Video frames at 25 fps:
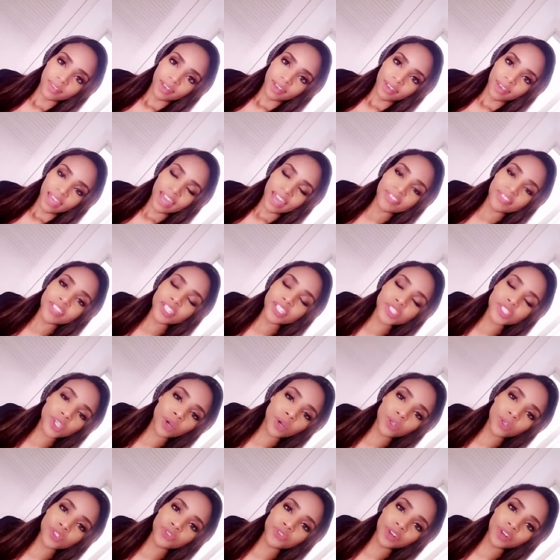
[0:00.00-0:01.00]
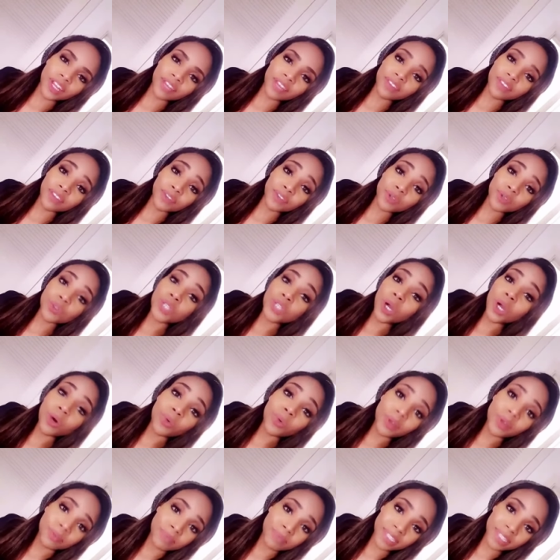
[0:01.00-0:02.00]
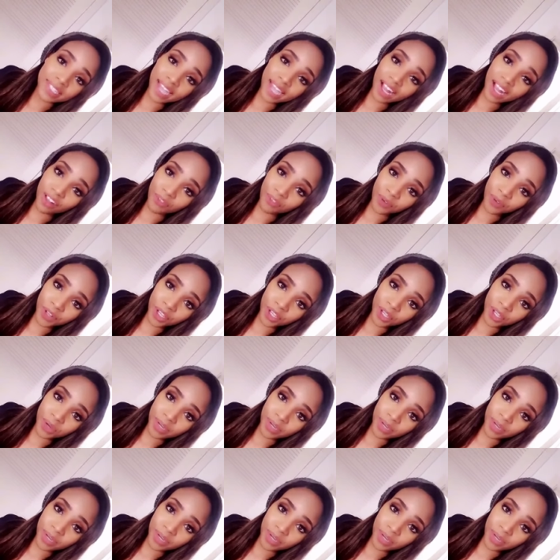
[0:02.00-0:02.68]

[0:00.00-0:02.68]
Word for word: And this goes for even if you don't win Miss California